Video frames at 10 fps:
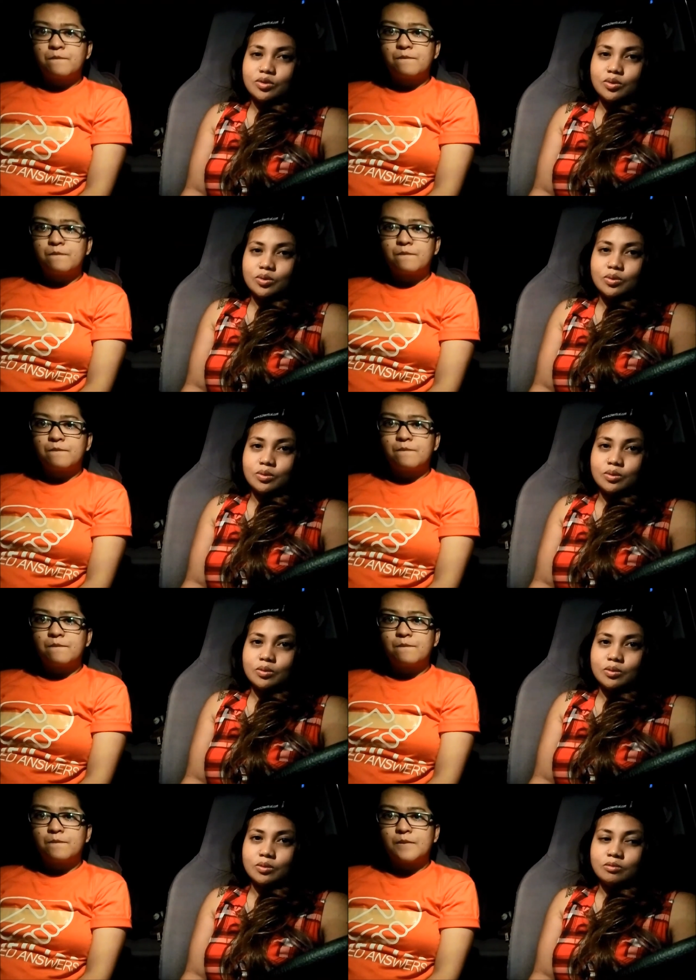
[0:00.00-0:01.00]
Speaker 1: to
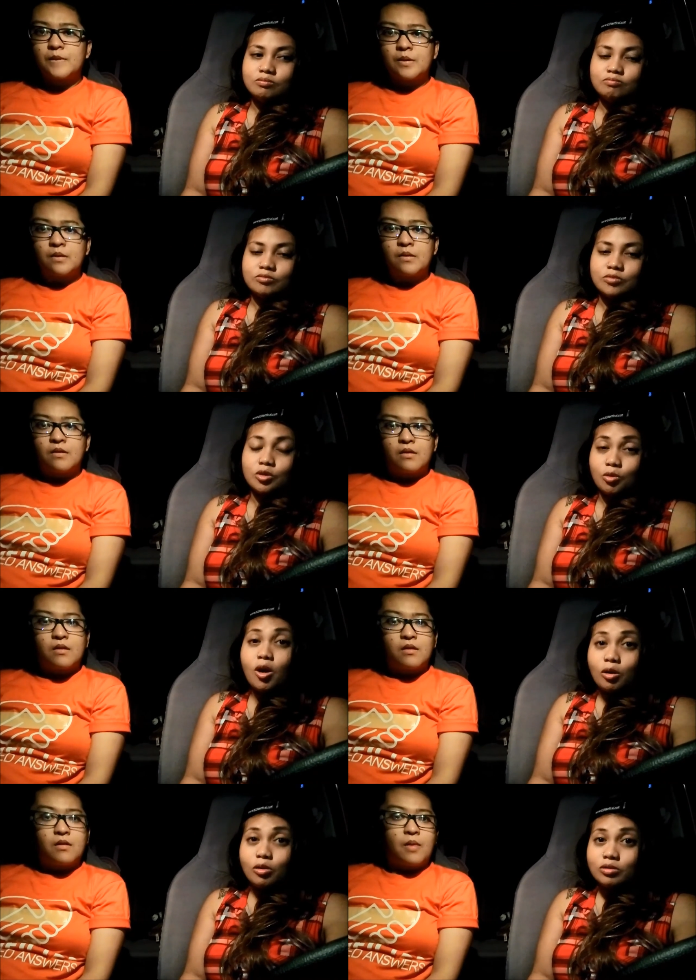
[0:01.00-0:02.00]

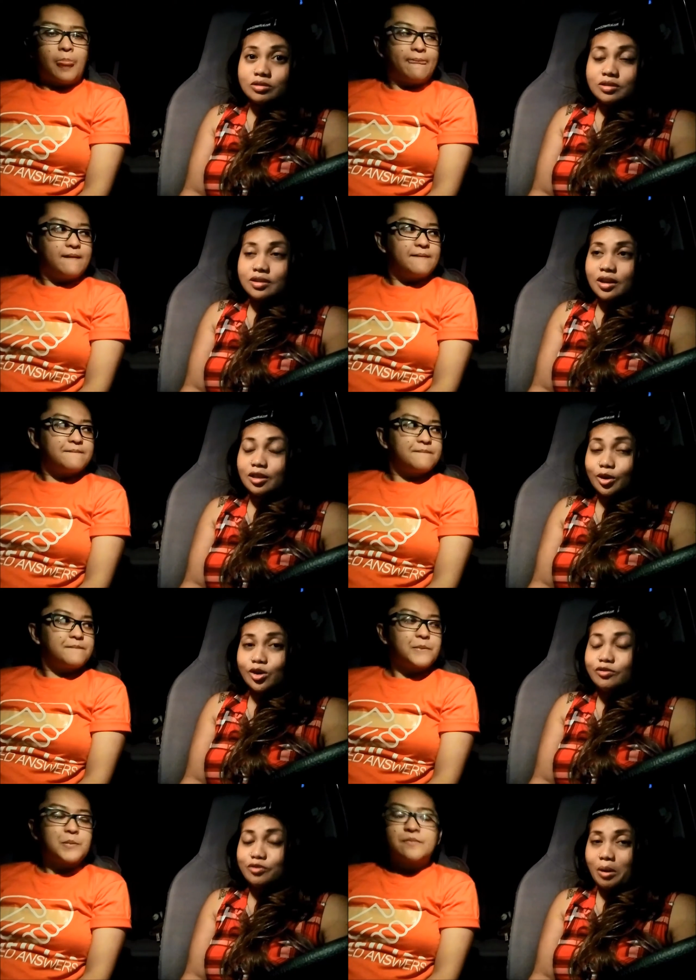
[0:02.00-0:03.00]
grow and
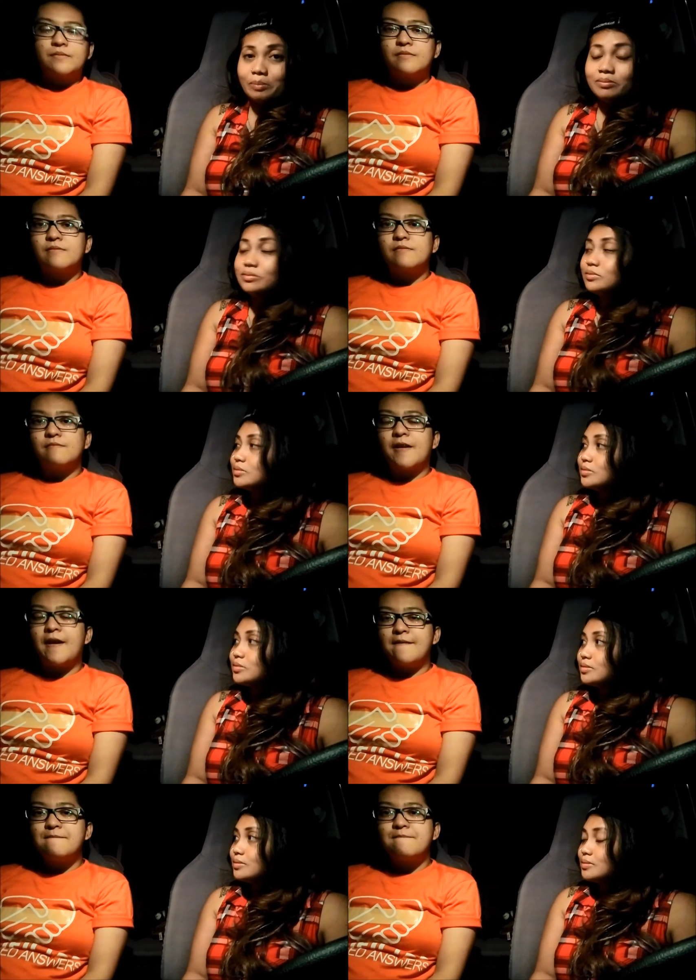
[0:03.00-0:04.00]
learn from.
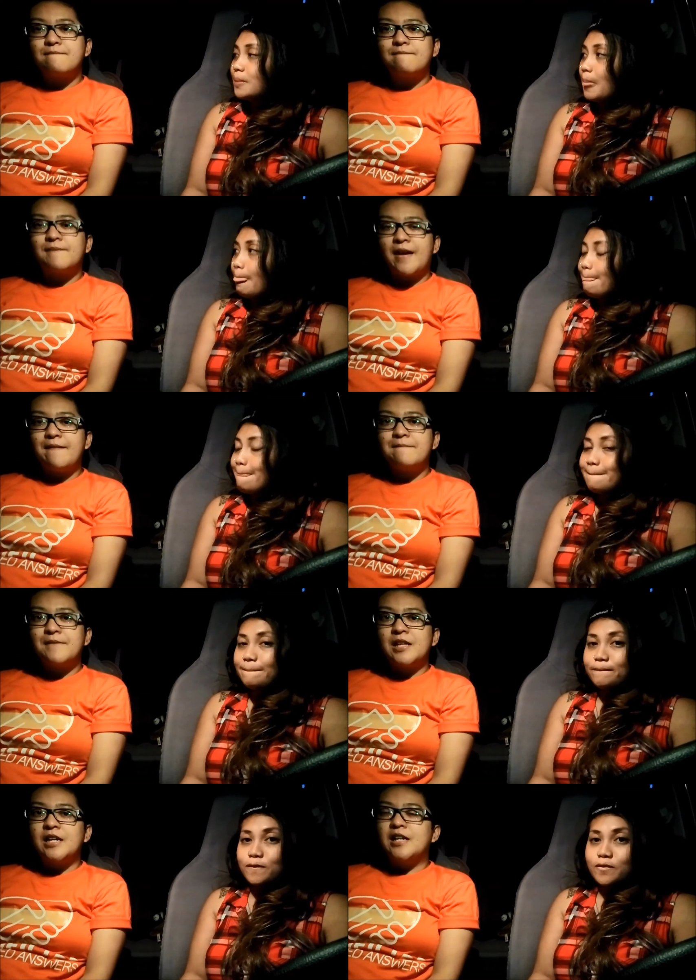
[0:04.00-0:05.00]
Yeah, yeah.
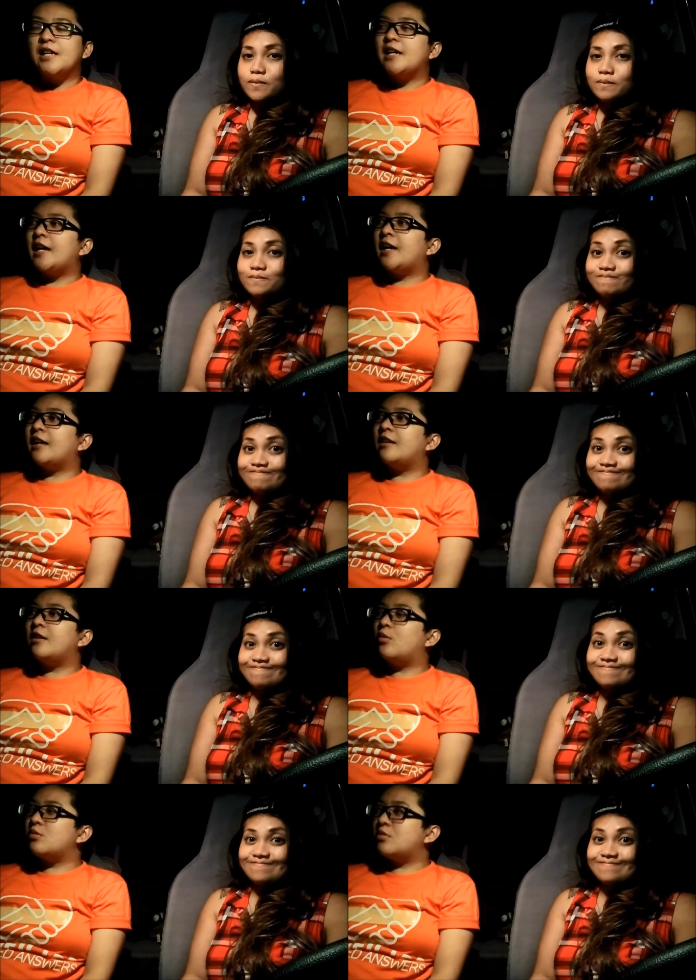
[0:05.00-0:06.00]
Speaker 2: And
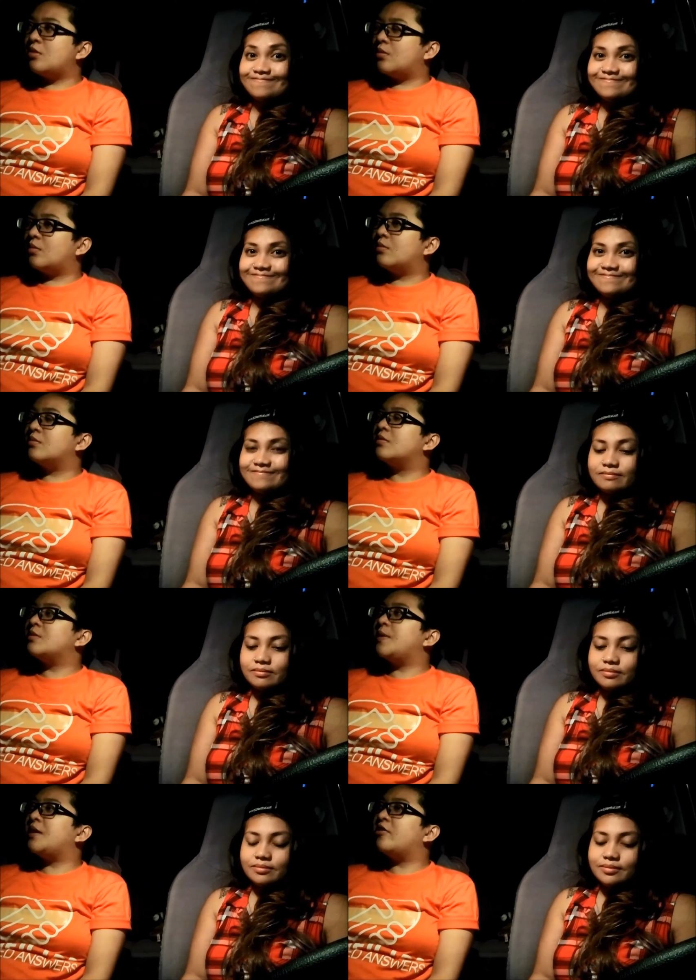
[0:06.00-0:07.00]
also,
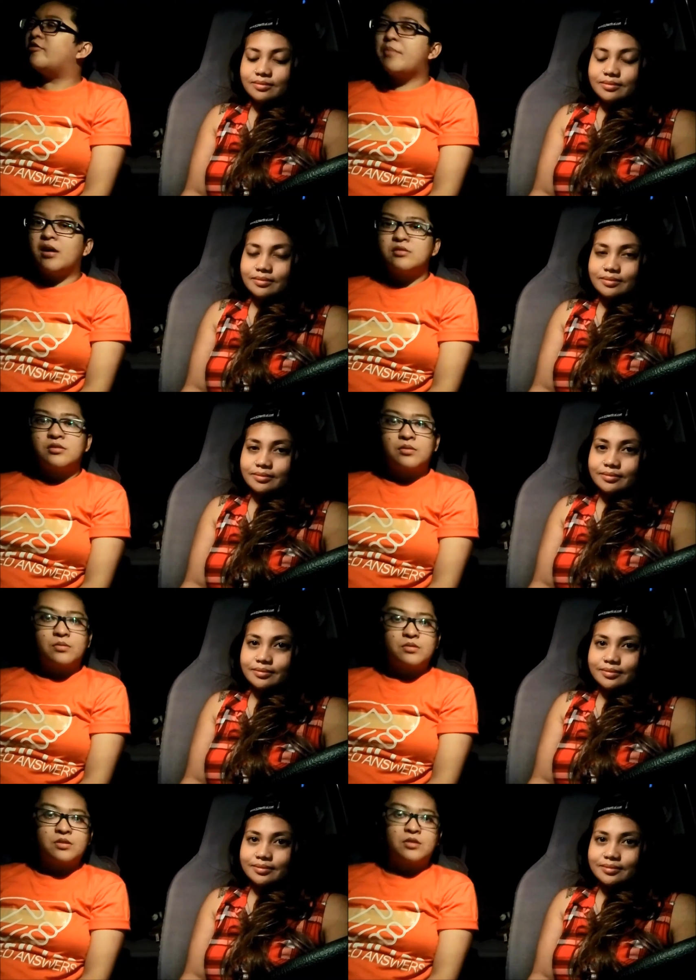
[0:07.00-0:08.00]
speaking of
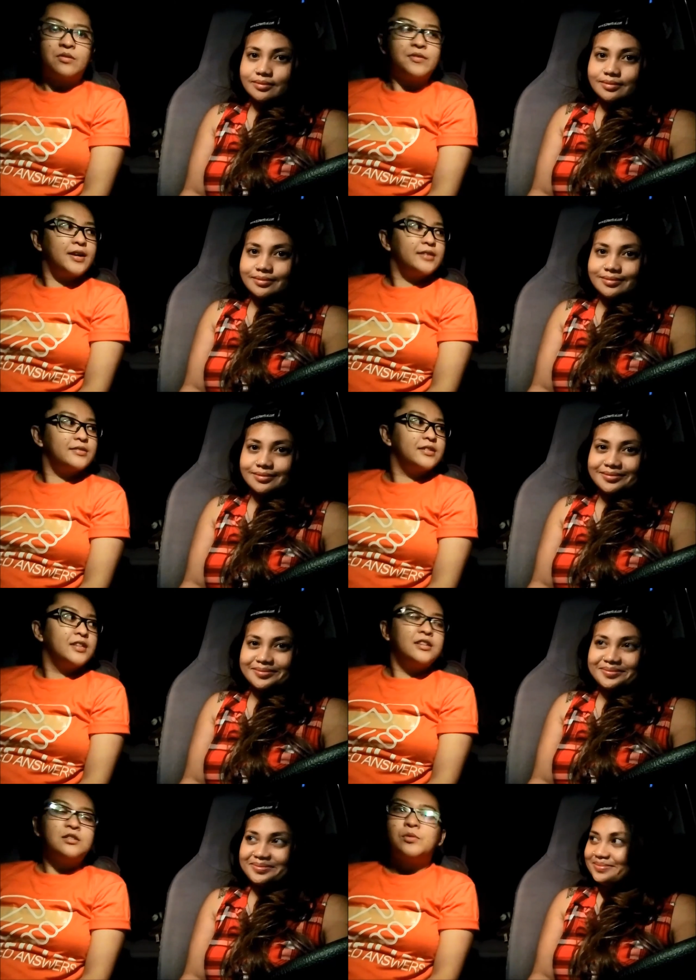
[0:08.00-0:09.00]
milestones and all that,
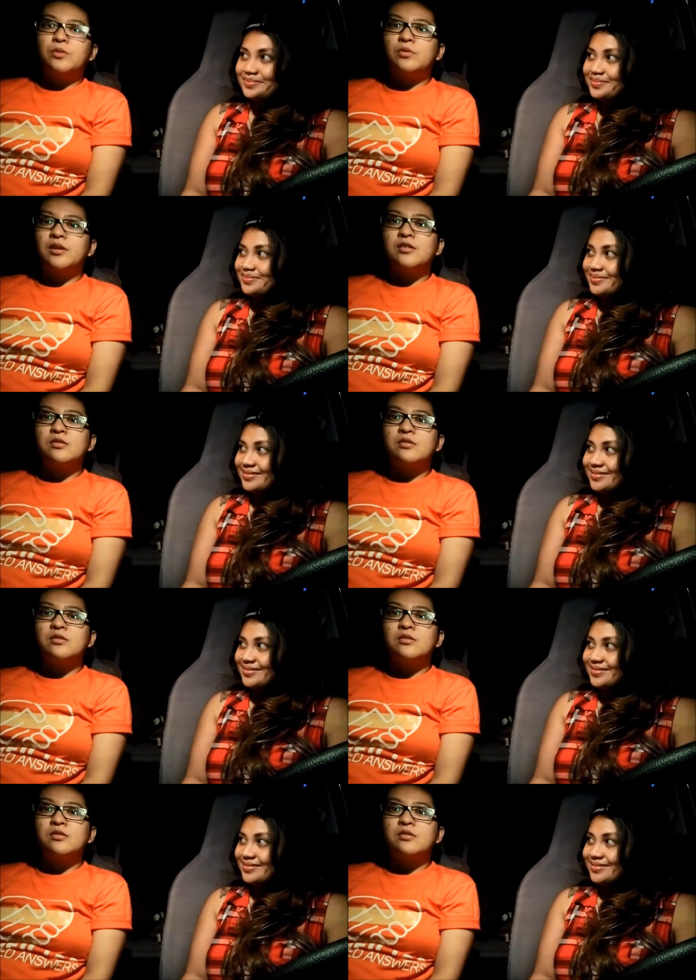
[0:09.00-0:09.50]
we would